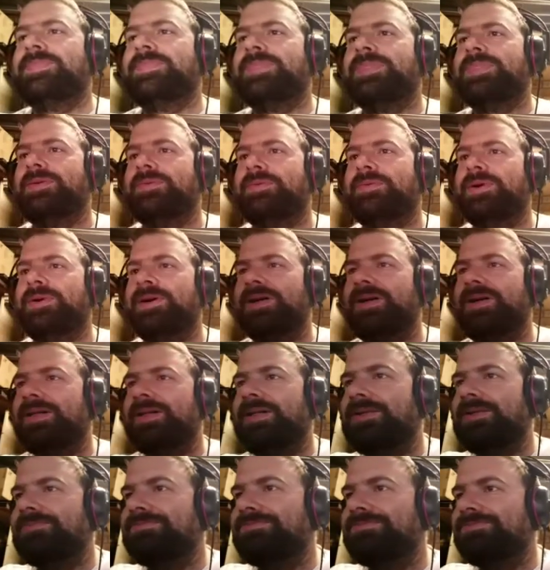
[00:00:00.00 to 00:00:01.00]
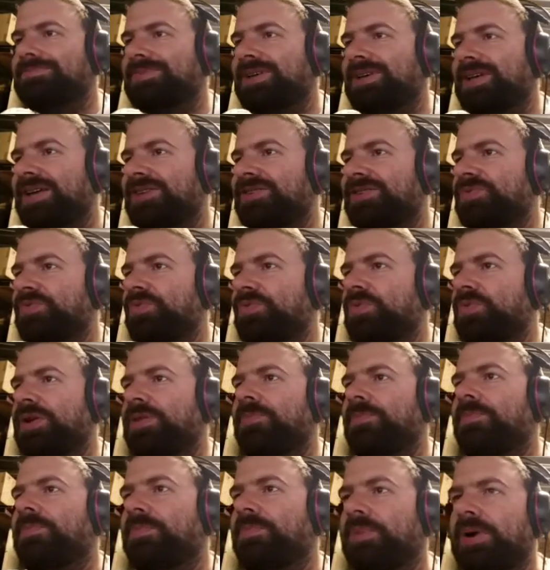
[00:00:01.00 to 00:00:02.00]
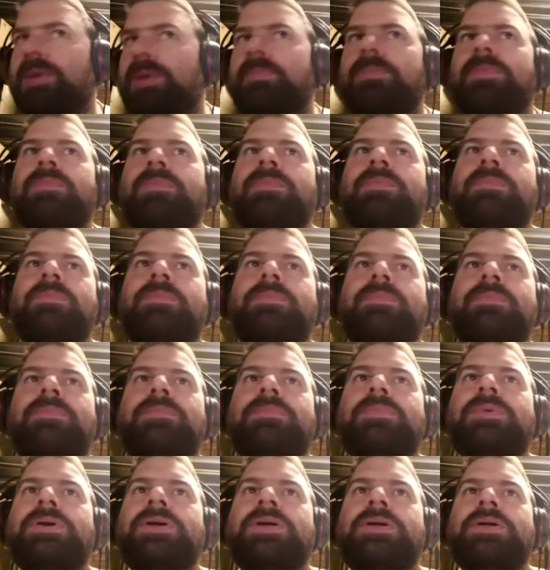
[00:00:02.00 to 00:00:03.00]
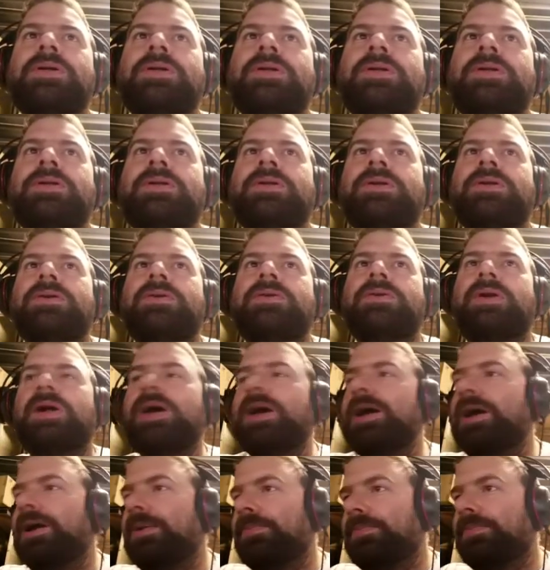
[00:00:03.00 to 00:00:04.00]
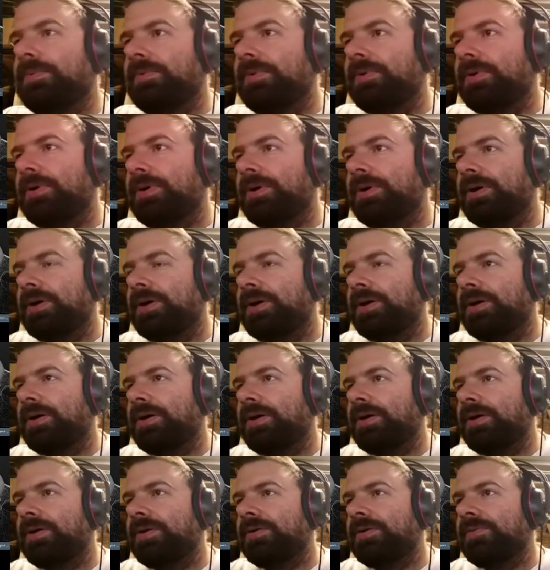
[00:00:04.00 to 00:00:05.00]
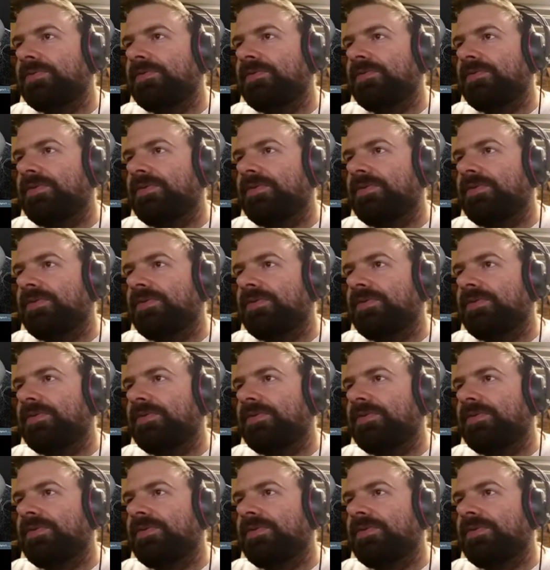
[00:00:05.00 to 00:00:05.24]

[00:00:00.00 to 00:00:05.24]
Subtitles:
I was hoping to... It's just a hat, you do it quick. Well, guess what, bub?